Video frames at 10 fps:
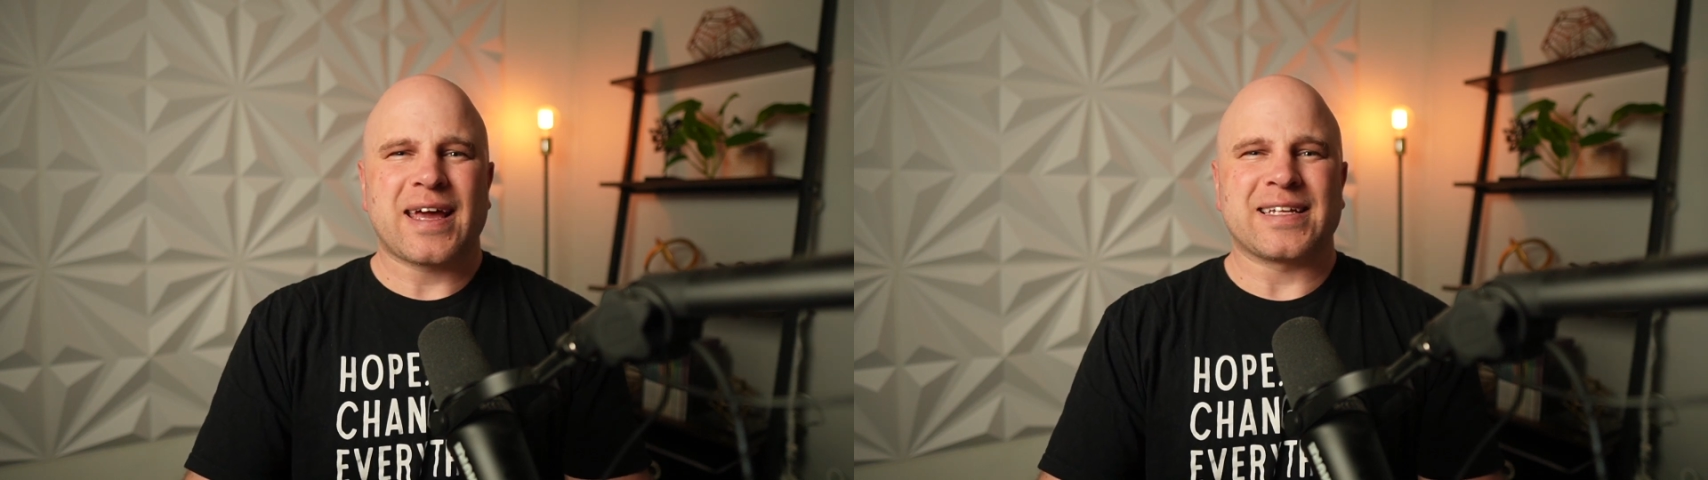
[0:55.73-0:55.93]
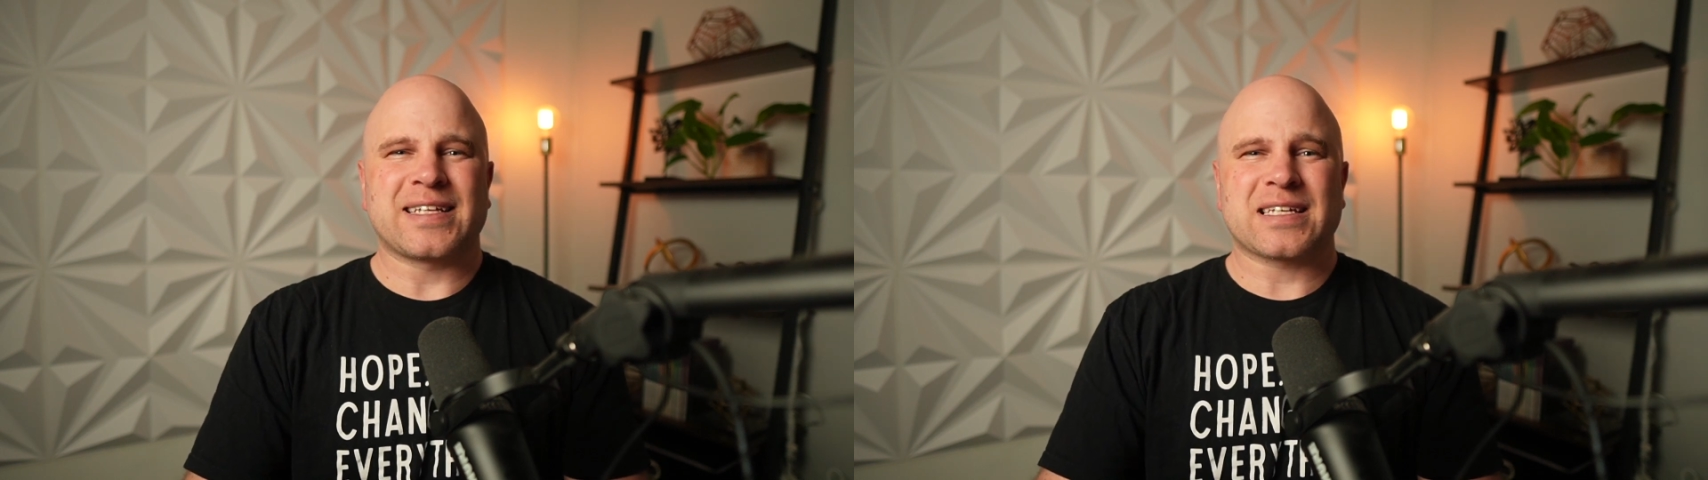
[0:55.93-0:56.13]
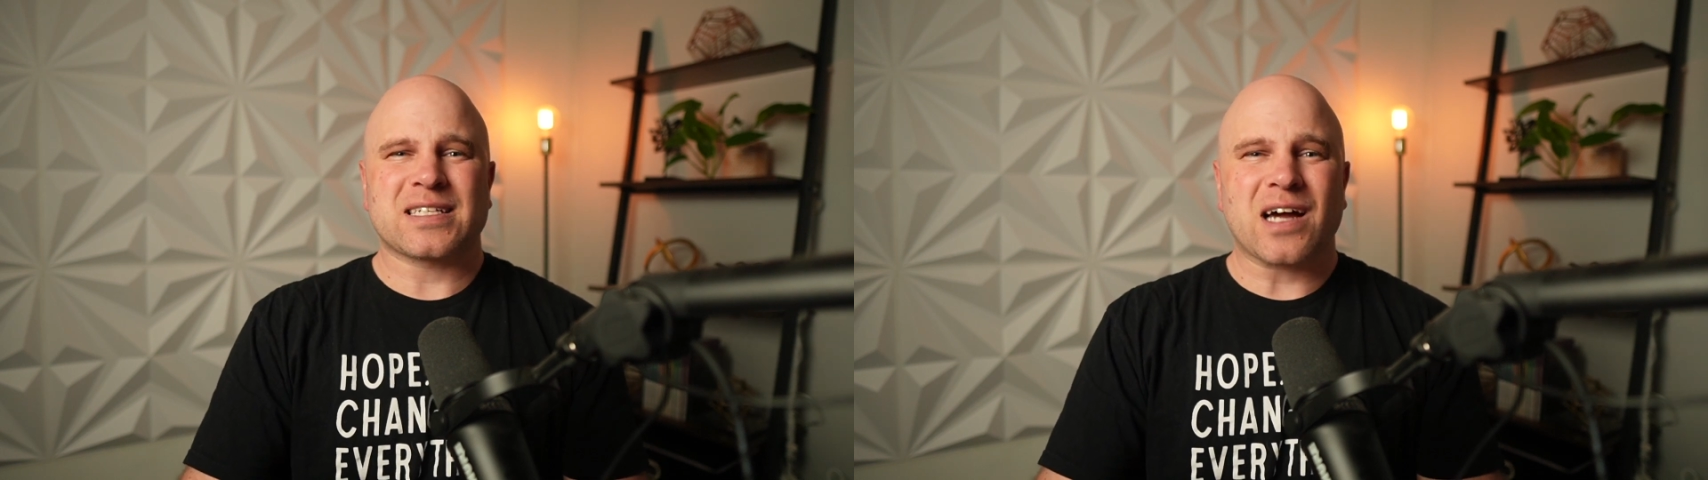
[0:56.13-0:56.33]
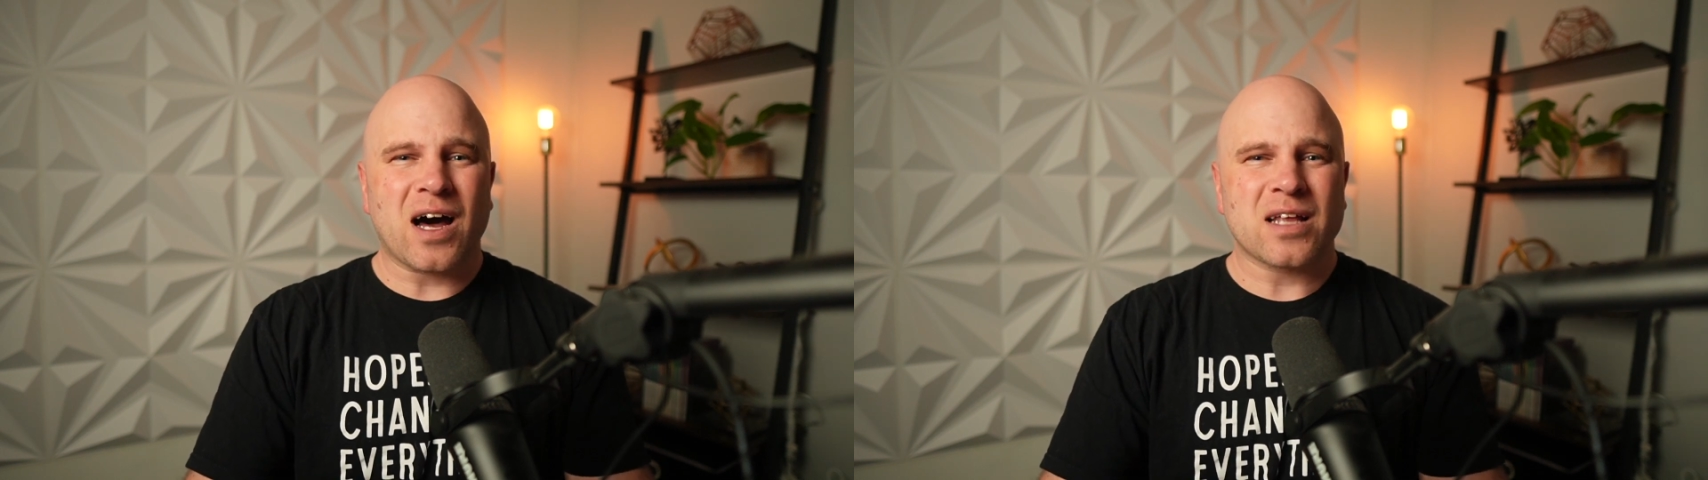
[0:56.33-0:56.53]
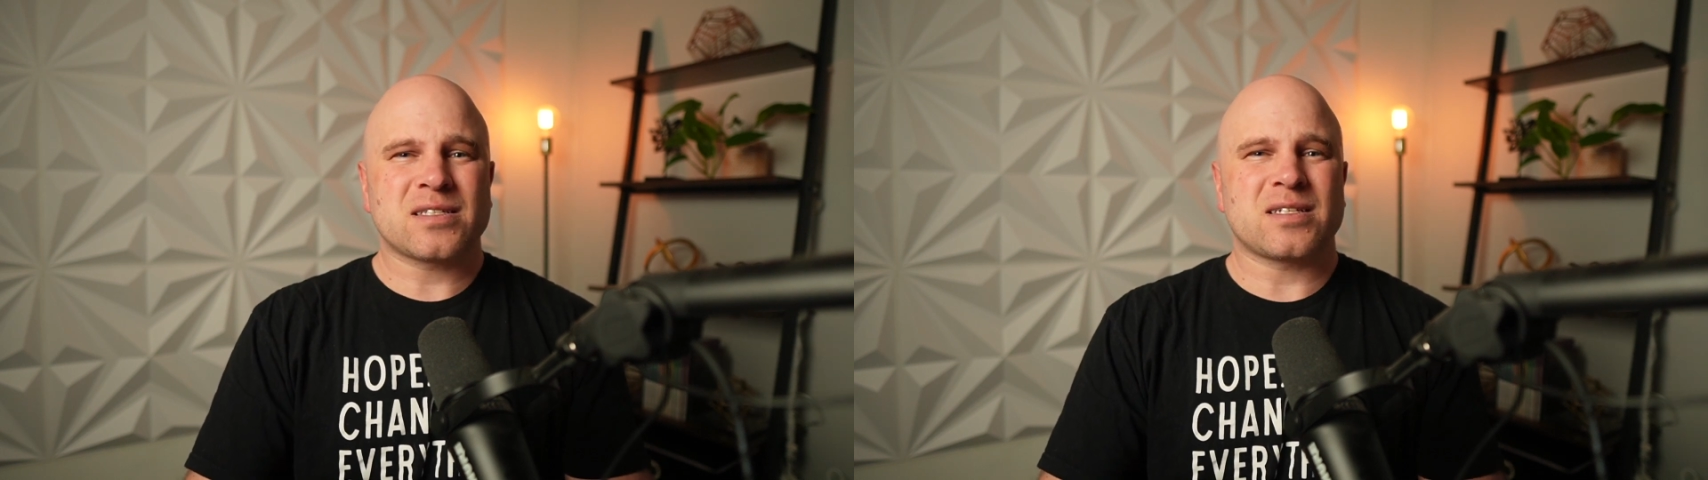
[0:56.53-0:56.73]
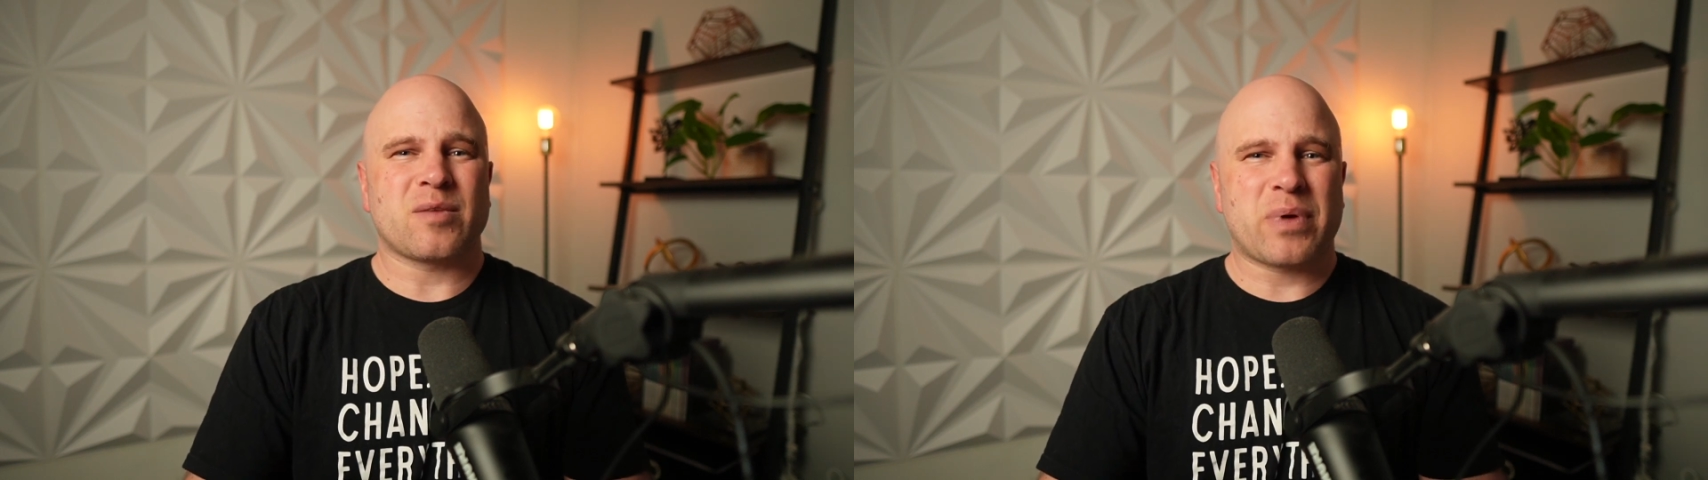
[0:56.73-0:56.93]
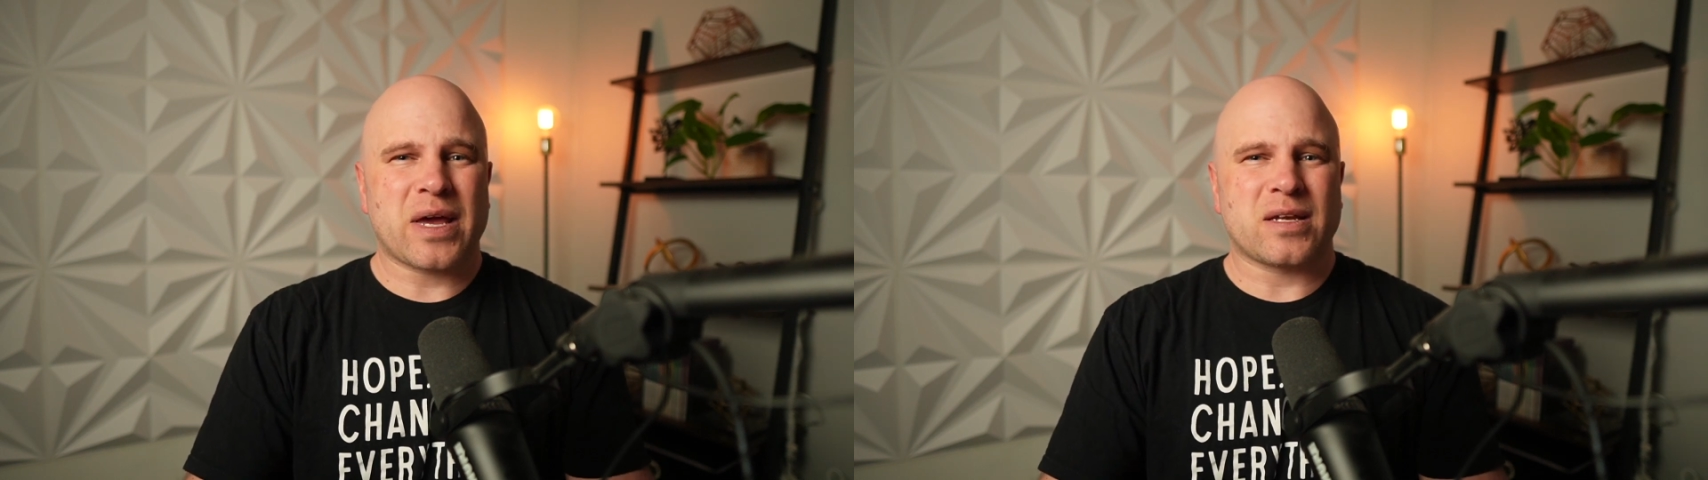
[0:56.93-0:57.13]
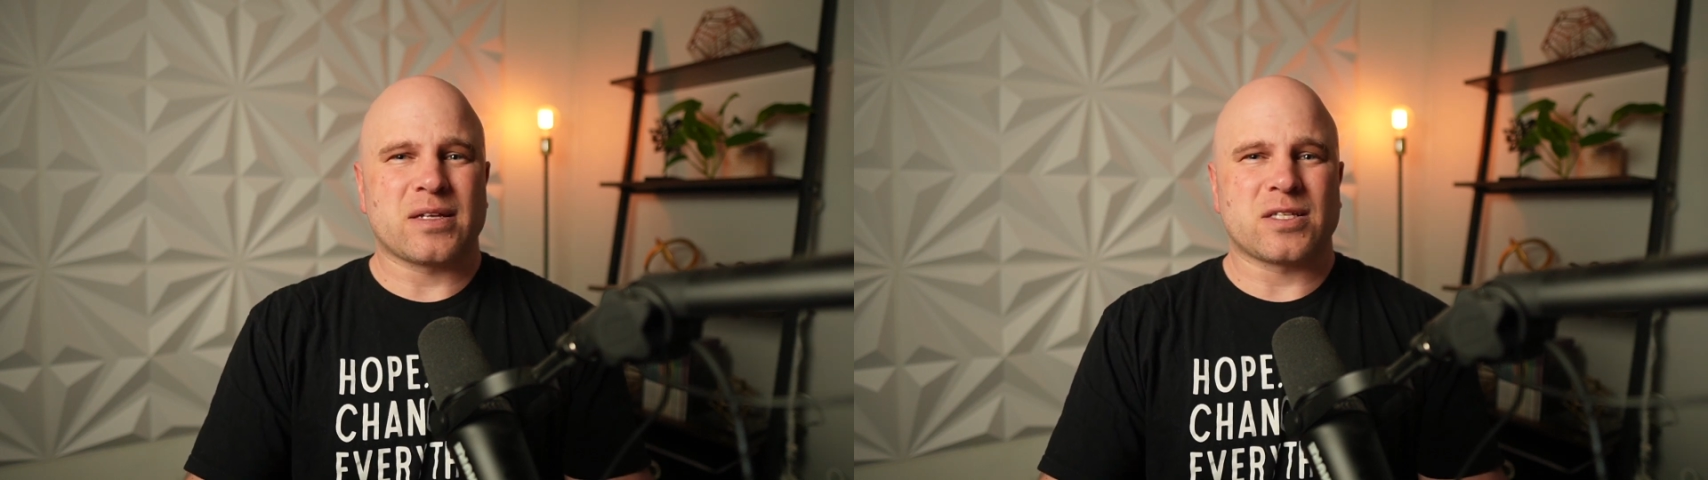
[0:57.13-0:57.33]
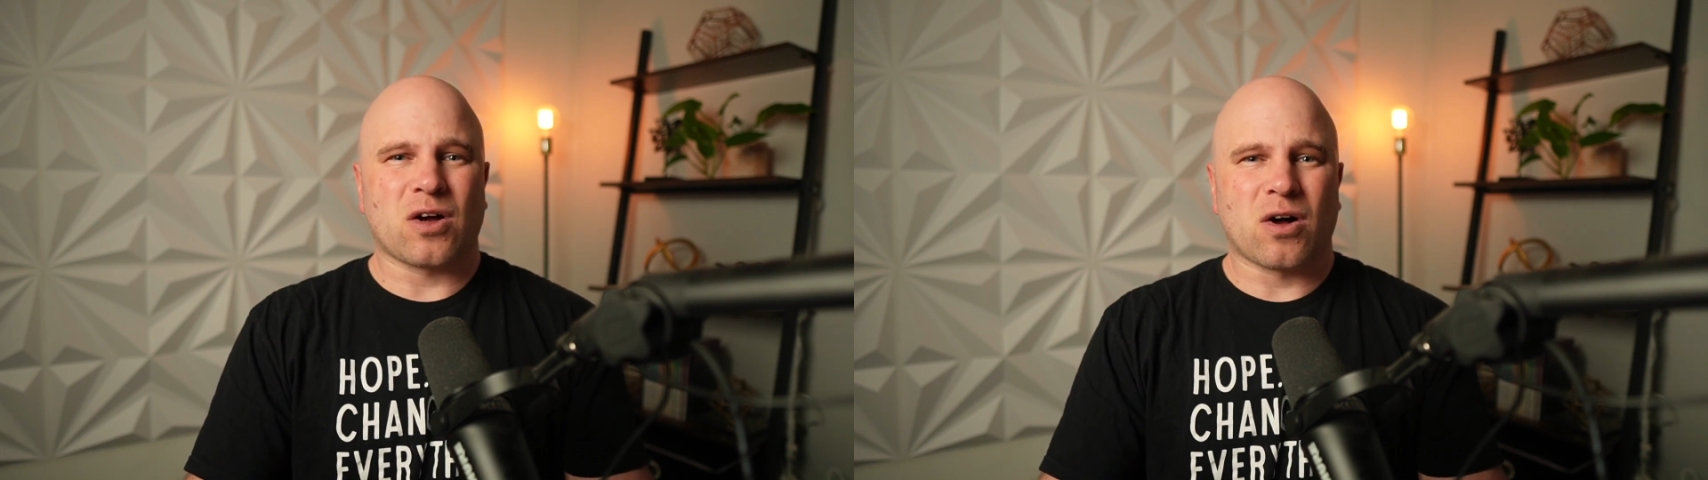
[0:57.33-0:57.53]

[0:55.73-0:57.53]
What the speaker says: and it takes constant dependence